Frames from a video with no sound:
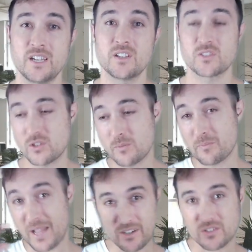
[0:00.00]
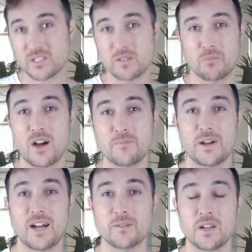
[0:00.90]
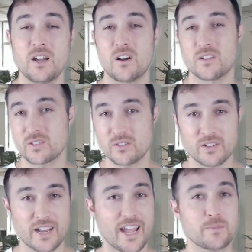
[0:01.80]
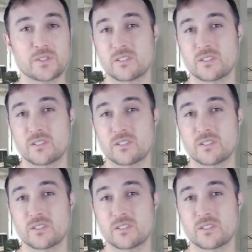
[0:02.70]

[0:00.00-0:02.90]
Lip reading: So your banners can pop up on certain apps,